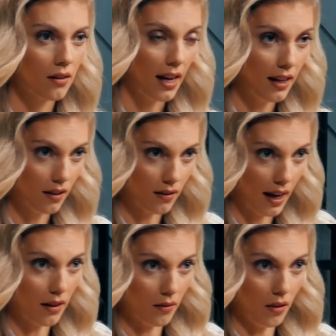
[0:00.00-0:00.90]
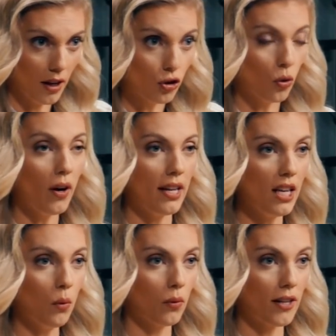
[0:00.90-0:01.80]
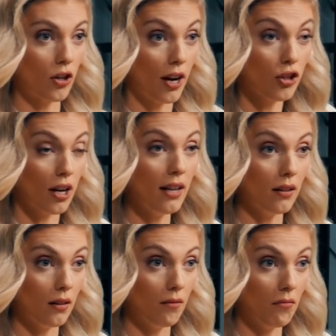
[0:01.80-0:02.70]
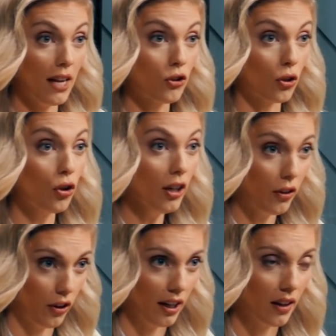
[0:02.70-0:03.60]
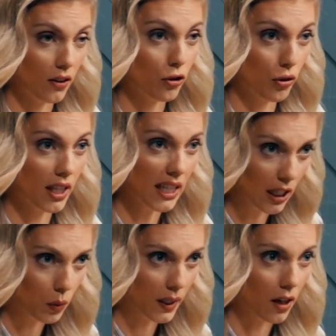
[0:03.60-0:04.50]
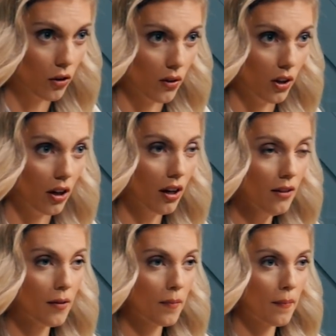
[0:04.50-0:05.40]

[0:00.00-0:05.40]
They, they enjoy equal rights in our nation. And it's a good thing that they're treated equally under the law.